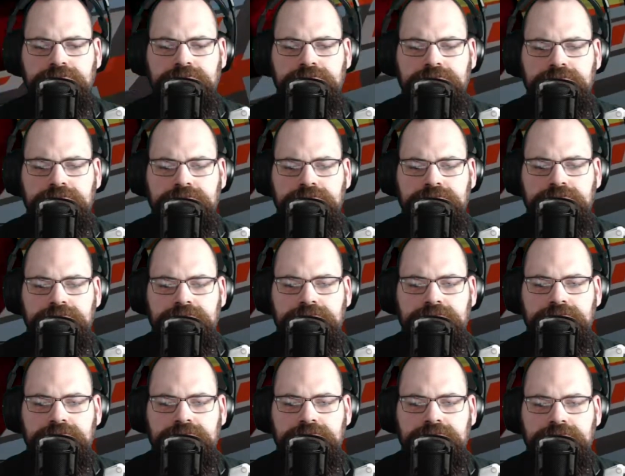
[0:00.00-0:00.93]

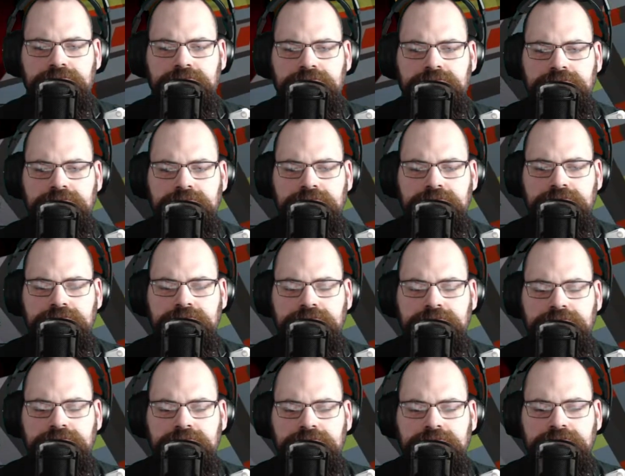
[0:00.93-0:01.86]

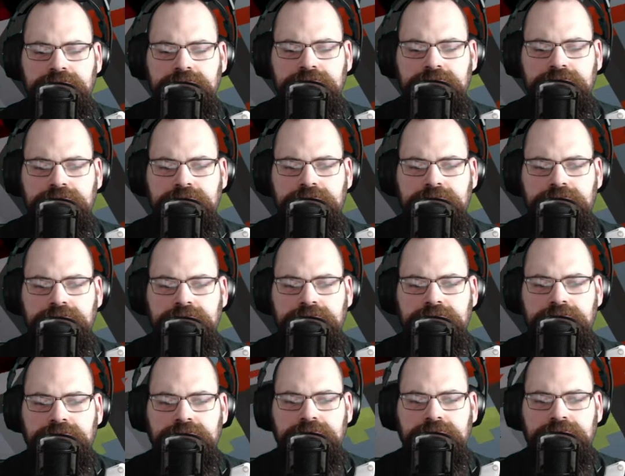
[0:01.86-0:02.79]

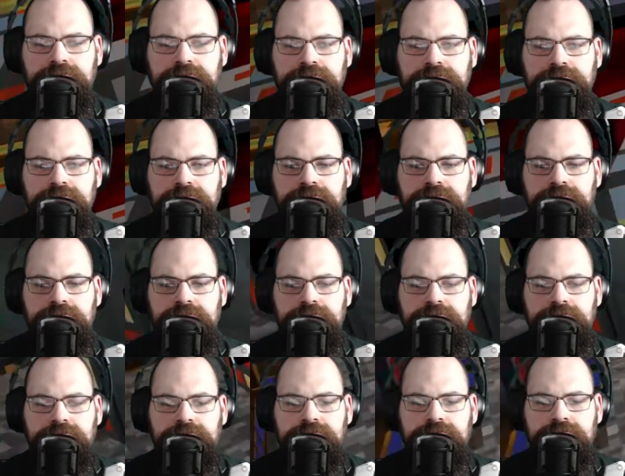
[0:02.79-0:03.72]

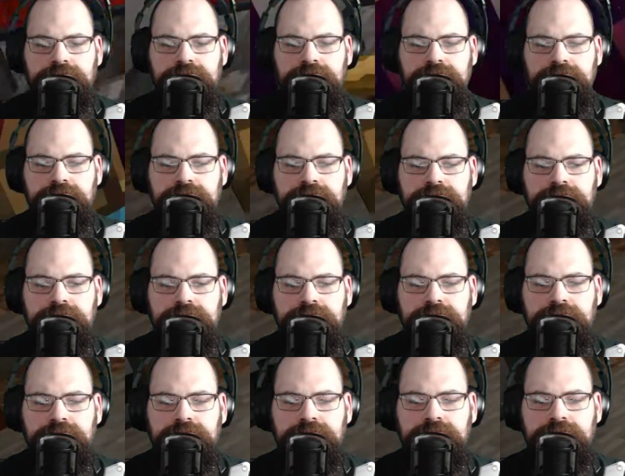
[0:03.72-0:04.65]

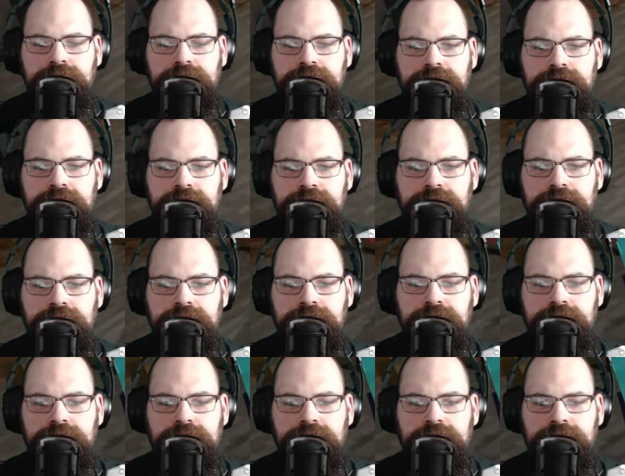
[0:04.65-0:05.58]

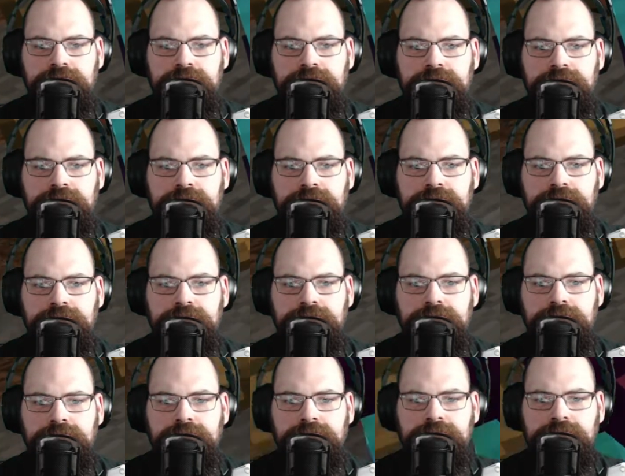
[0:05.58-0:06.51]

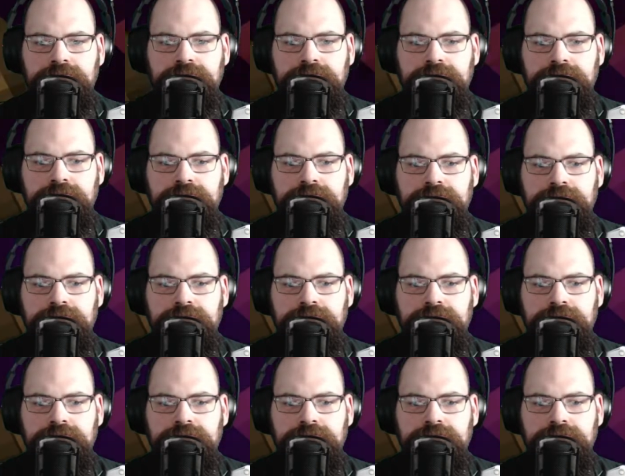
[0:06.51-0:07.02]
[no speech]